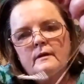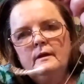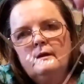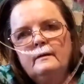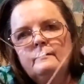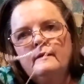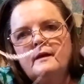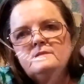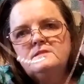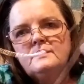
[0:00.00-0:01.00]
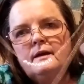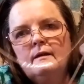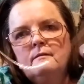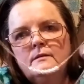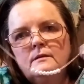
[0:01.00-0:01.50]
and that's
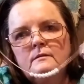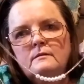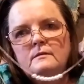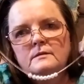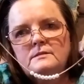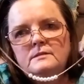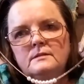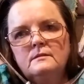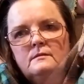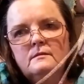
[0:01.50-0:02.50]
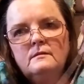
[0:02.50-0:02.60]
how it looks.